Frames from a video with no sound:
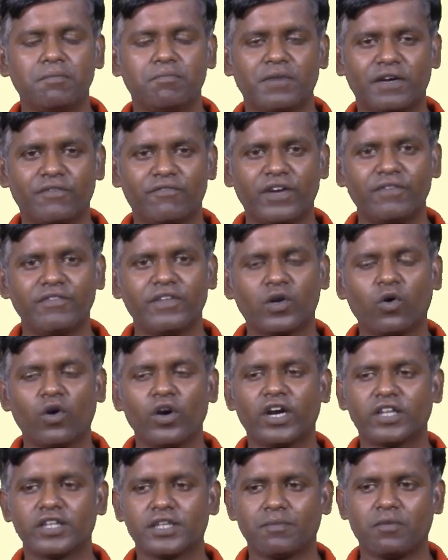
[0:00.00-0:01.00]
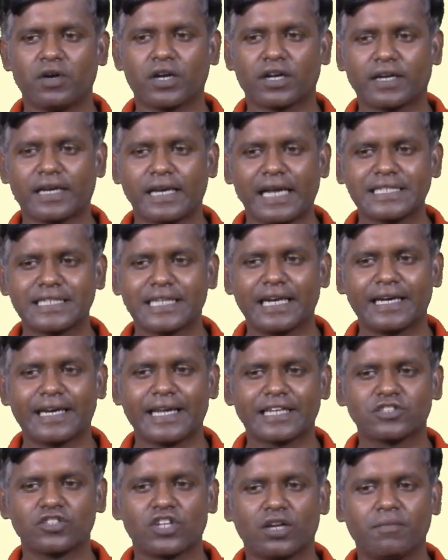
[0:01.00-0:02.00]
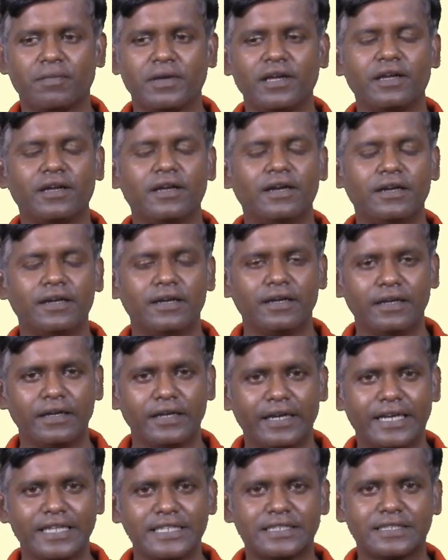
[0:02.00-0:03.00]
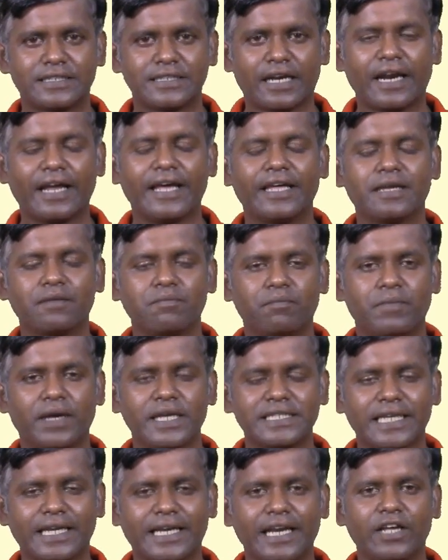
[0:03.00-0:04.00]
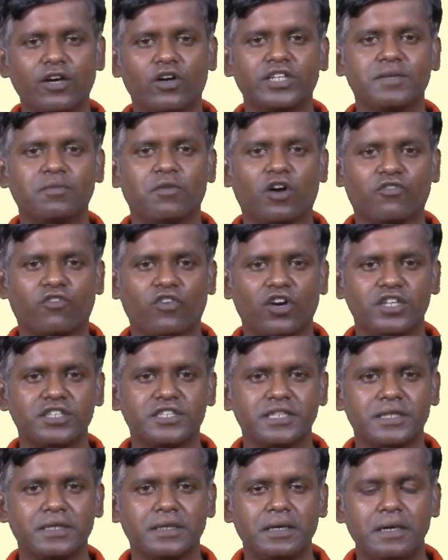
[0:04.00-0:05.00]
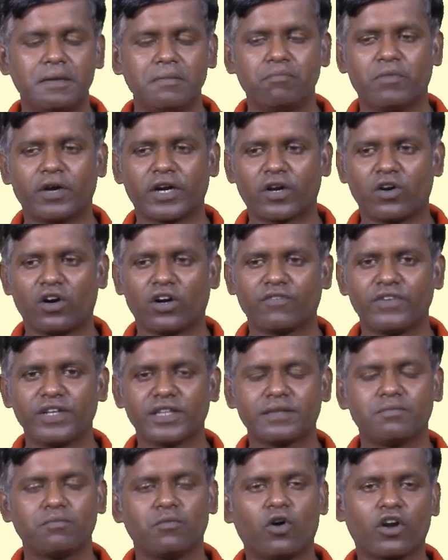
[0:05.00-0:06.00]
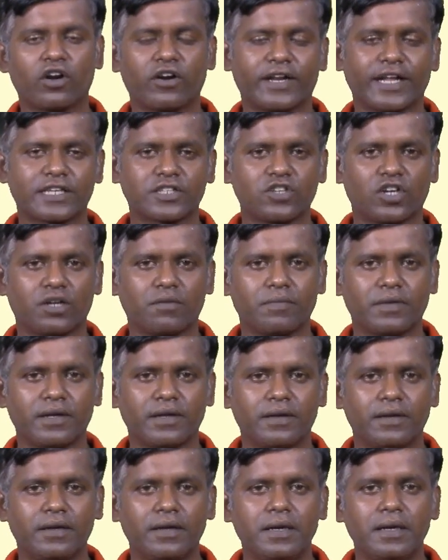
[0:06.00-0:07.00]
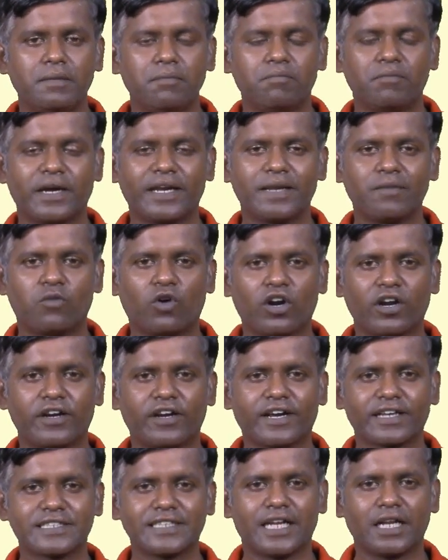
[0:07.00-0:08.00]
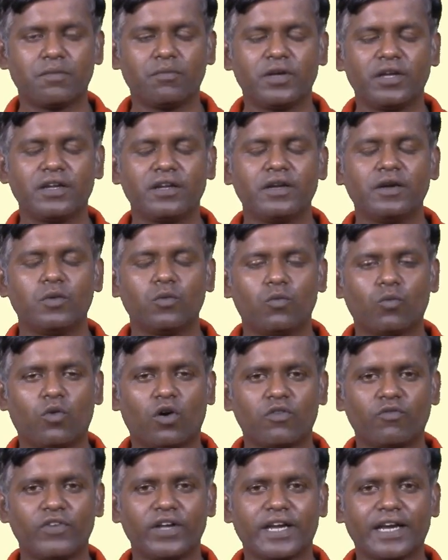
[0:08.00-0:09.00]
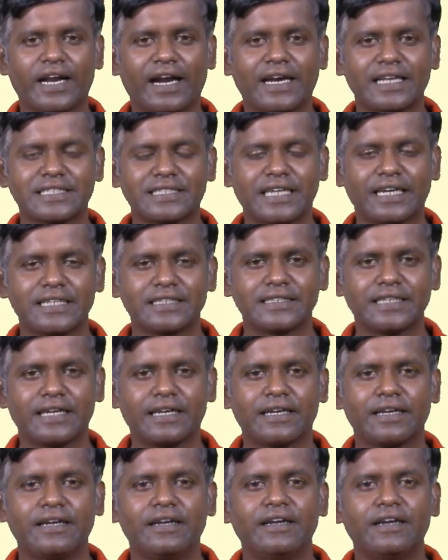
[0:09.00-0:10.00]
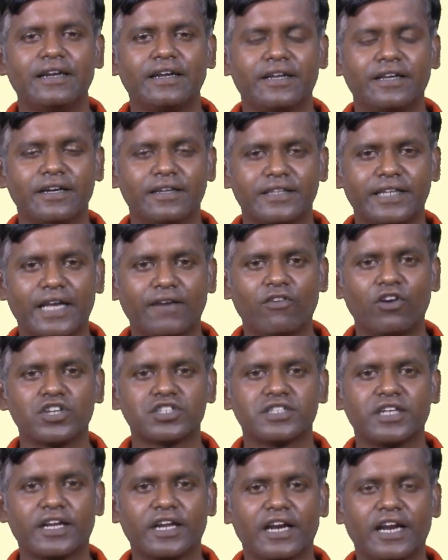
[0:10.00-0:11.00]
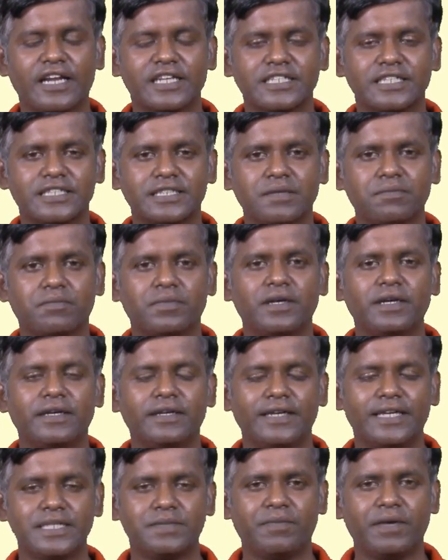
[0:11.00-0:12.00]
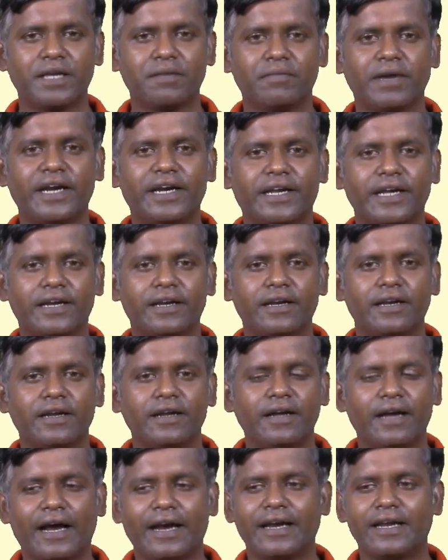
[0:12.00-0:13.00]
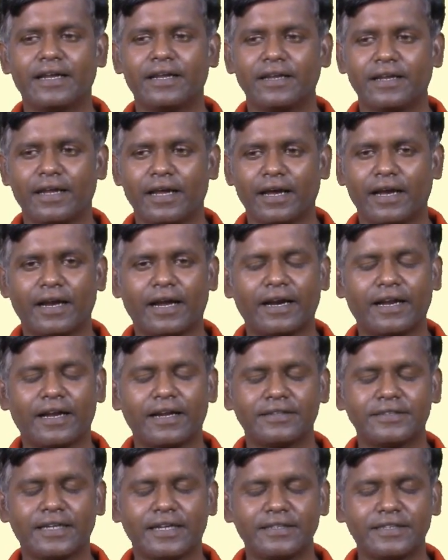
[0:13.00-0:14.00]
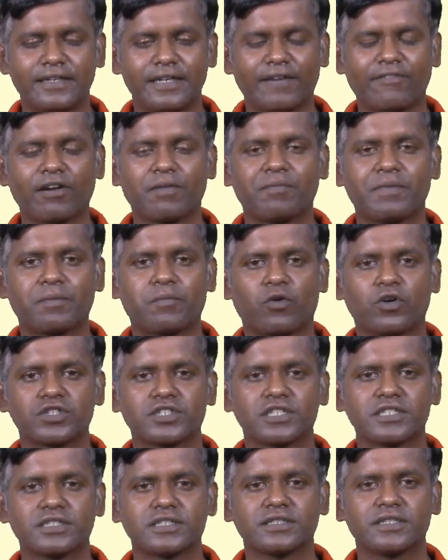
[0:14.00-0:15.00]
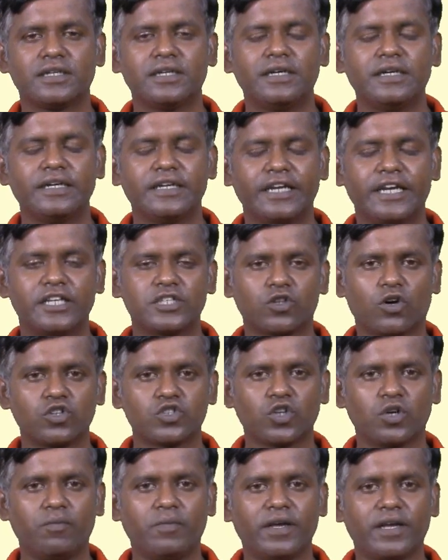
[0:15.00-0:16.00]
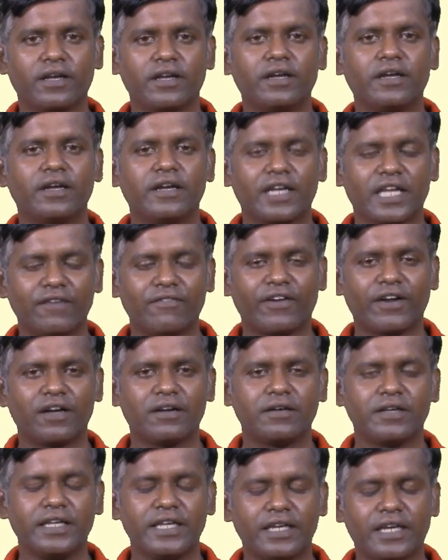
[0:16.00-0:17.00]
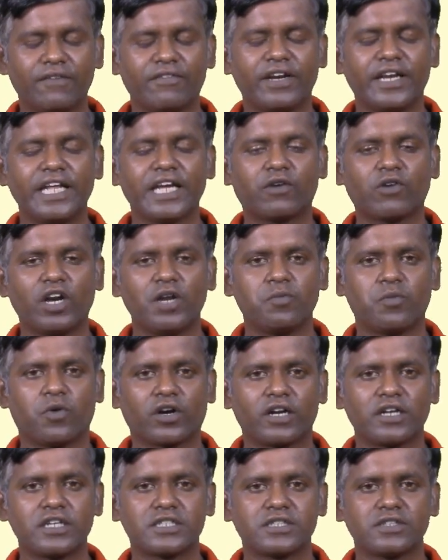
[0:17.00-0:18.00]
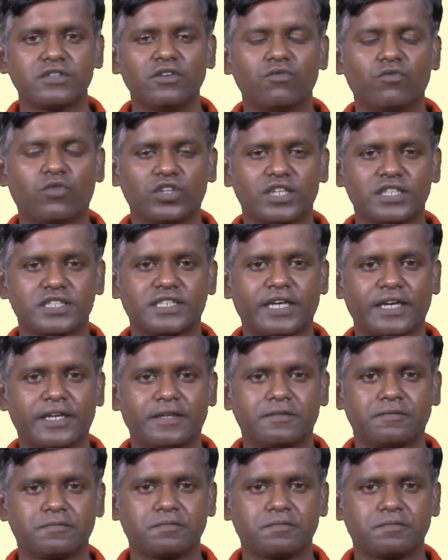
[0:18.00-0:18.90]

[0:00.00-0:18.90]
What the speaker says: But when we go into the classical taxonomy, it is relying basically on the morphology, but not with modern taxonomy. But in modern taxonomy, what we can understand is that here the evolutionary relationship is being maintained, and the development process, it is also being given equal importance for the study.